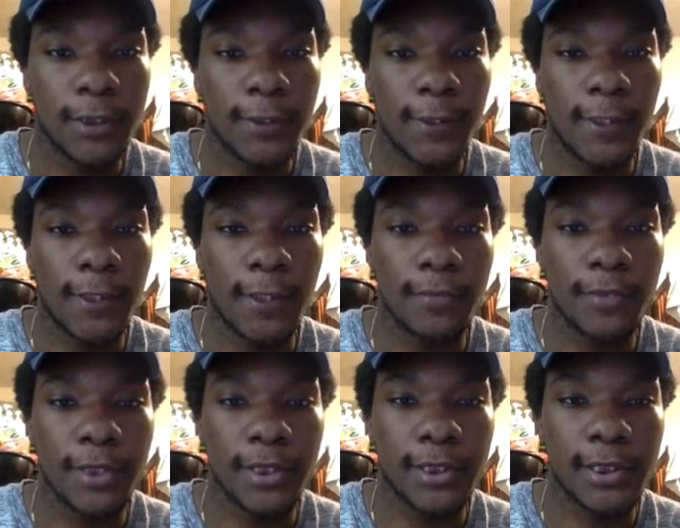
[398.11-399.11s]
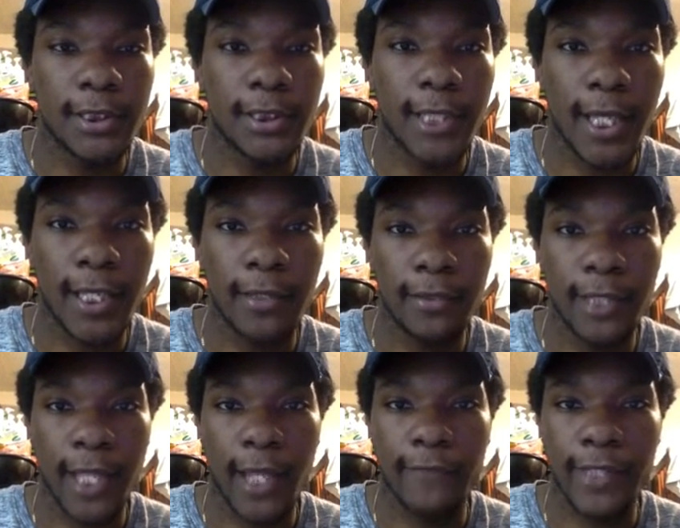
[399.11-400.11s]
Uh, you can see that they
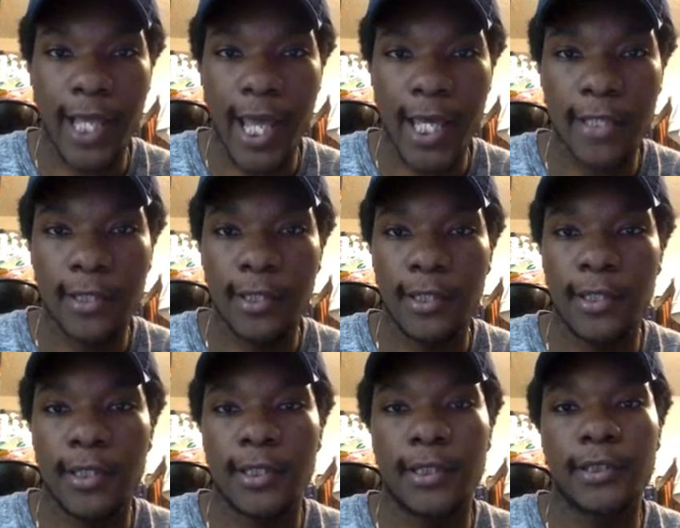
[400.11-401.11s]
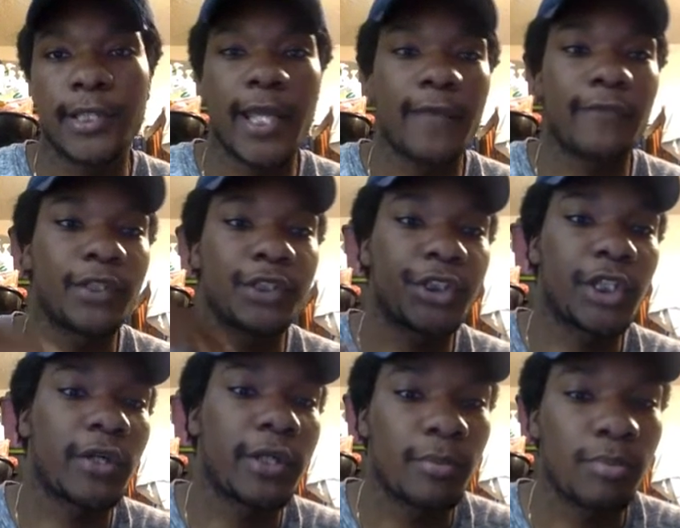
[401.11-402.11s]
have that. They have a
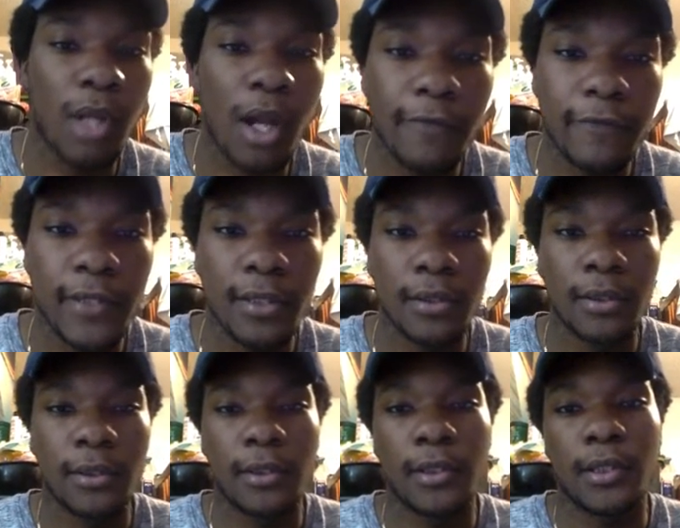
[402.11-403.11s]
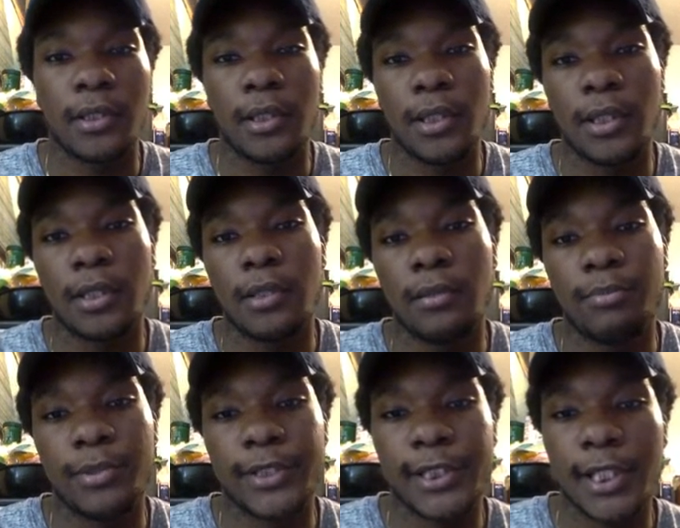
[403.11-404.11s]
sharing profit um,
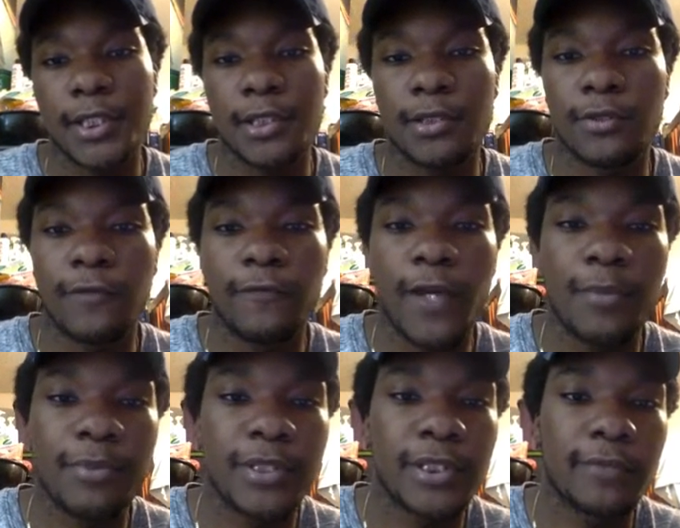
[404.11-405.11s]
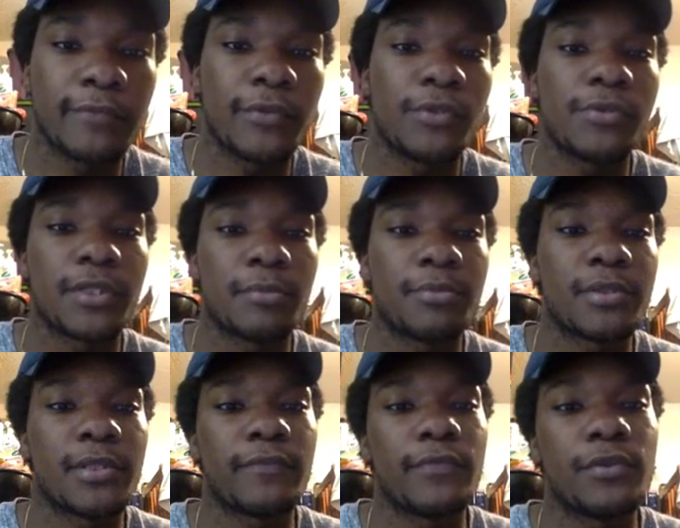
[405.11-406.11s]
percentage. So 5% for you,
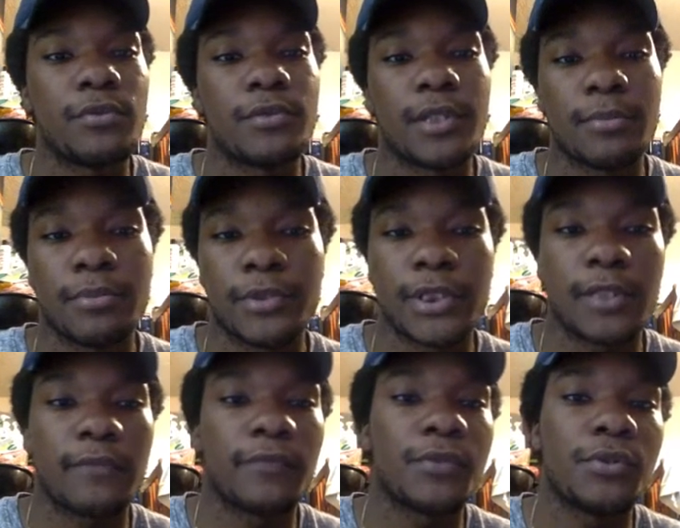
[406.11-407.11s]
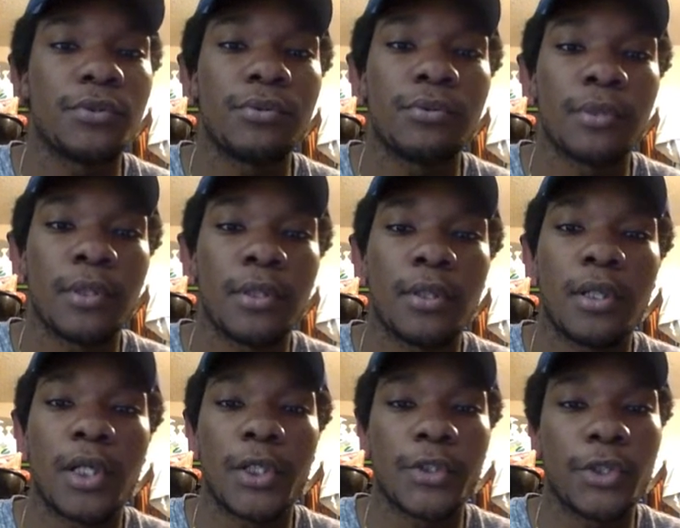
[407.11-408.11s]
10% for you, 10% for you
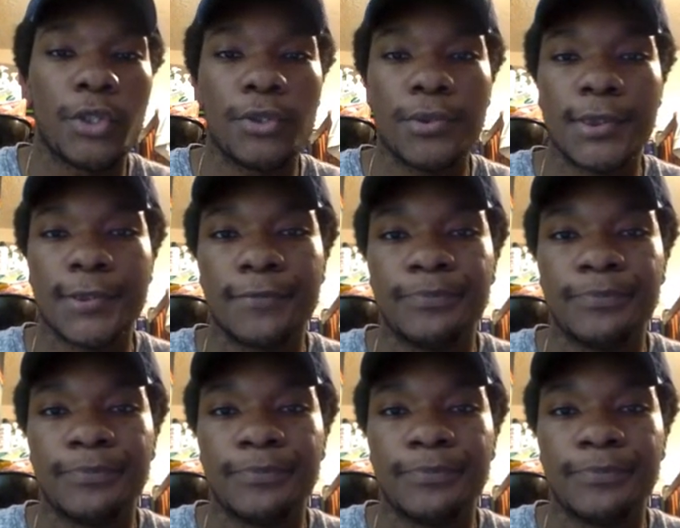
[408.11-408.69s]
on those.